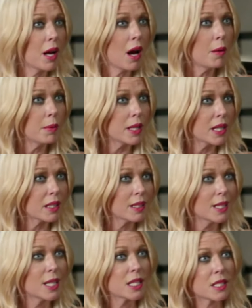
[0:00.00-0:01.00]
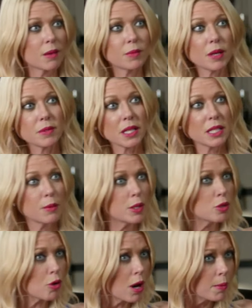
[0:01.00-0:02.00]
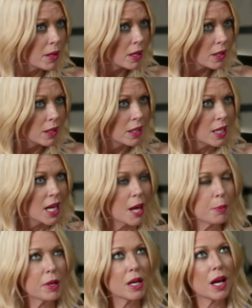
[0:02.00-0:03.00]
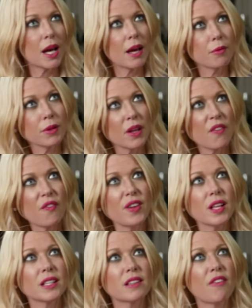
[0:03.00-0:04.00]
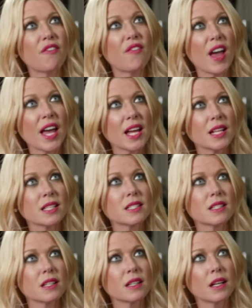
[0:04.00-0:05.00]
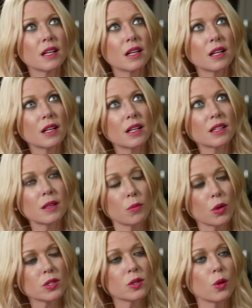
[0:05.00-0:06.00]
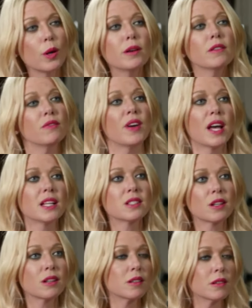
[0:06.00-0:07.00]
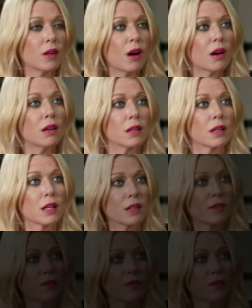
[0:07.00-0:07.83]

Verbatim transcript: play comedy. Sometimes I like to be drama. But I really feel like the fans, the most loyal fans, are in the horror.